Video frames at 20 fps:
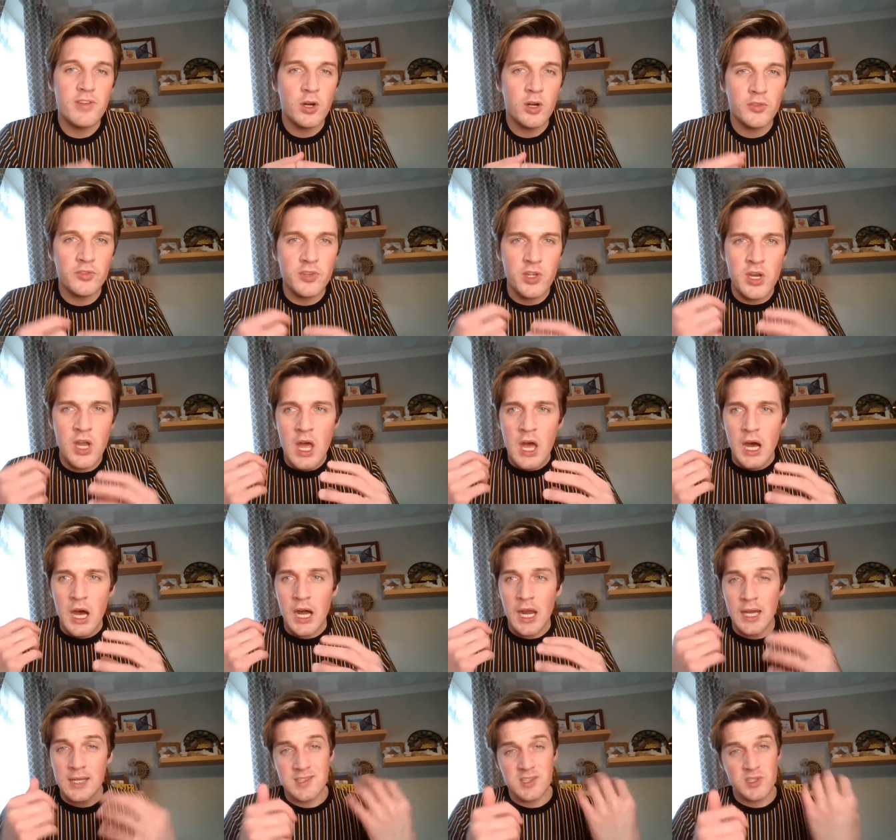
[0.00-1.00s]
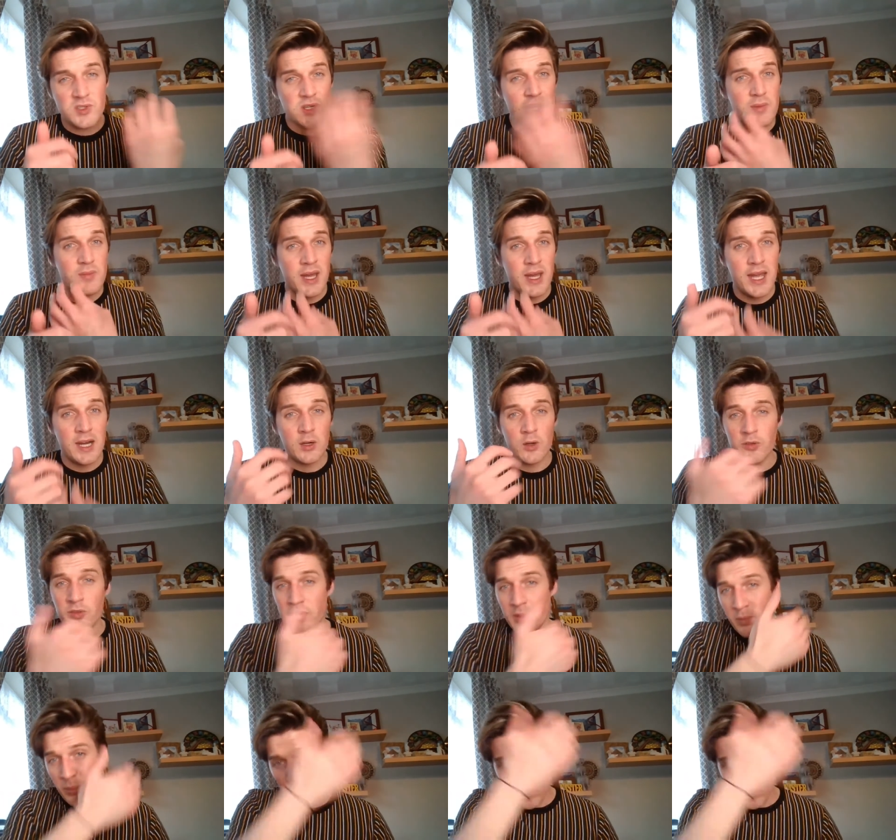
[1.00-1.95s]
very often I like to straighten my hair off and then